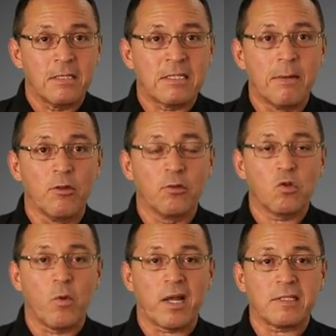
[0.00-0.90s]
similar
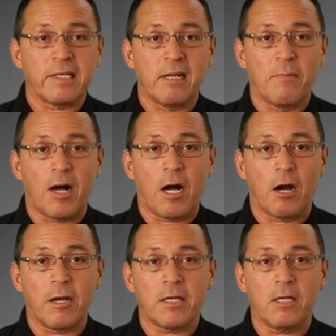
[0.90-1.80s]
to what I said about
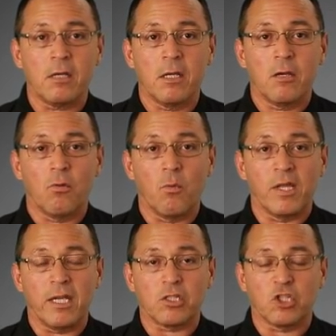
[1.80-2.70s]
hierarchy
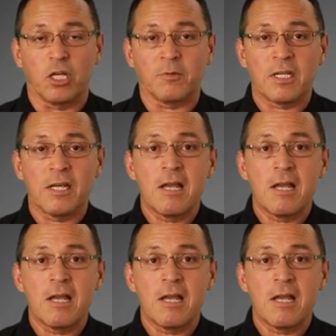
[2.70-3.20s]
relationships,